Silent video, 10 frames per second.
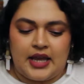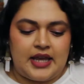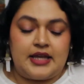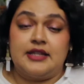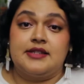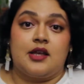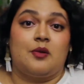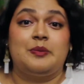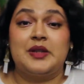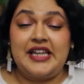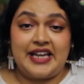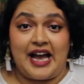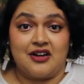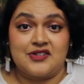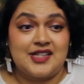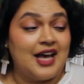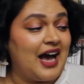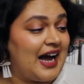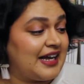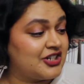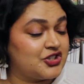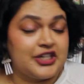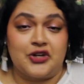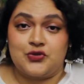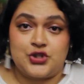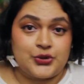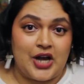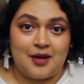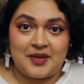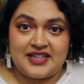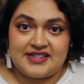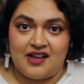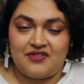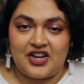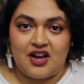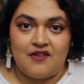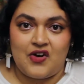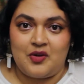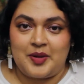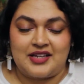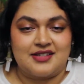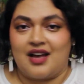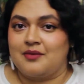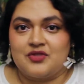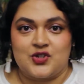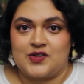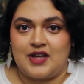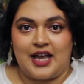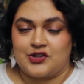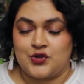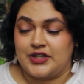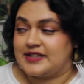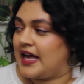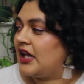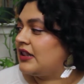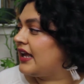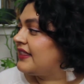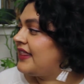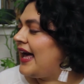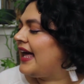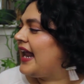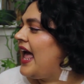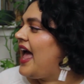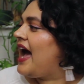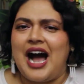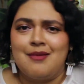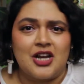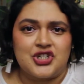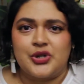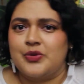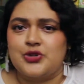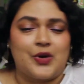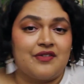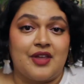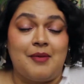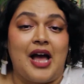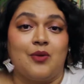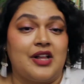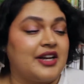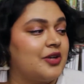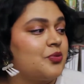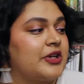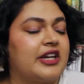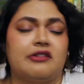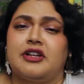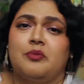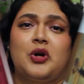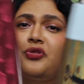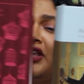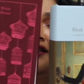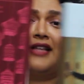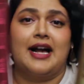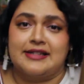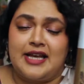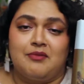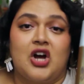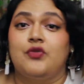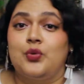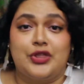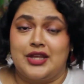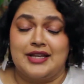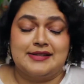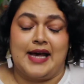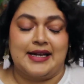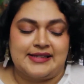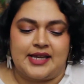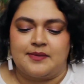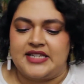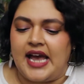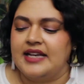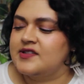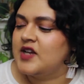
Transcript: is Bleak House. I actually own 2 copies of the novel because I'm just extra as hell like that. I'm not sure which one of them I will end up reading. They're both the exact same novel with the exact same text.